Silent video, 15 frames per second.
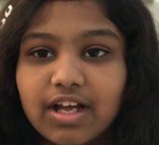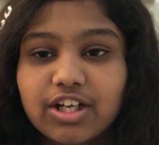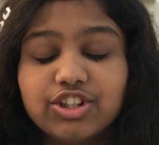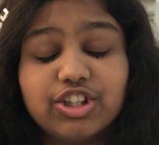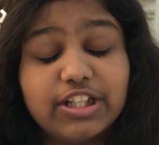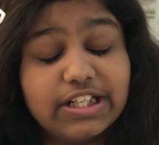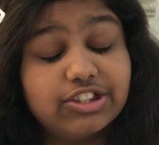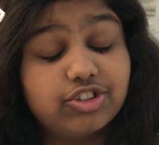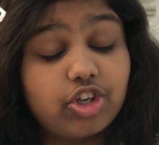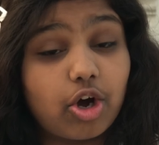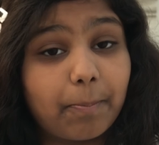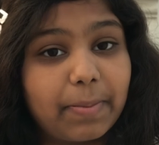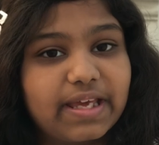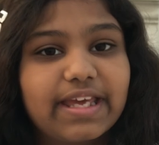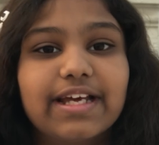Today's
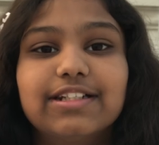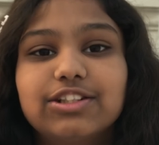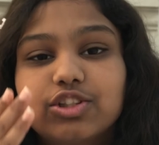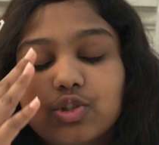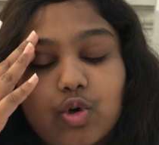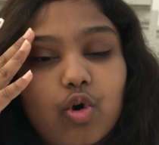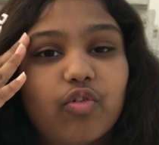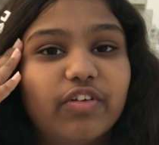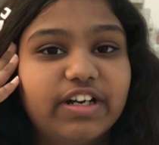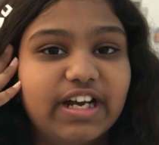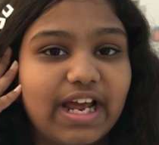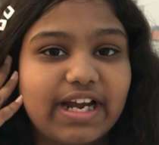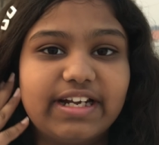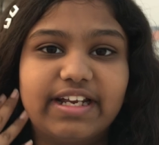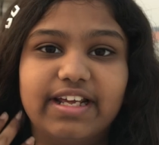topic is
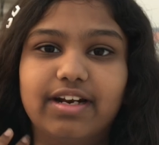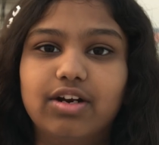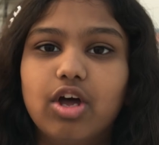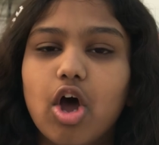COVID-19.